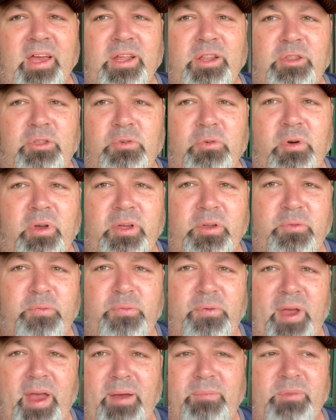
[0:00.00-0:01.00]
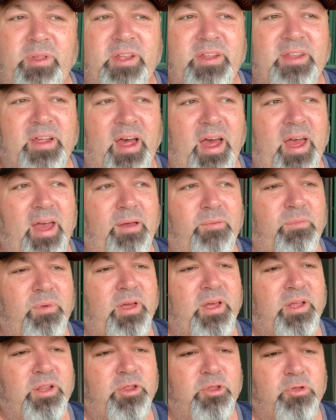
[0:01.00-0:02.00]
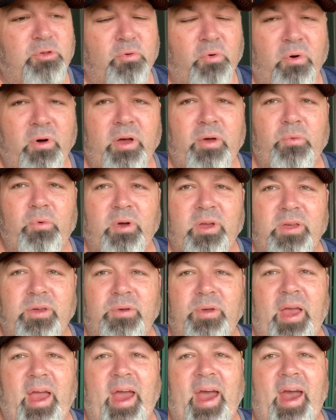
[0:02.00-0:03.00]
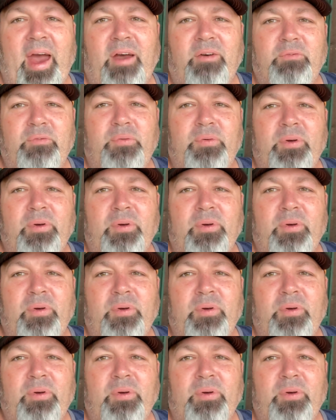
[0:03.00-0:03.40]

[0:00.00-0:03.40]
Enjoy your family time. Enjoy what you have.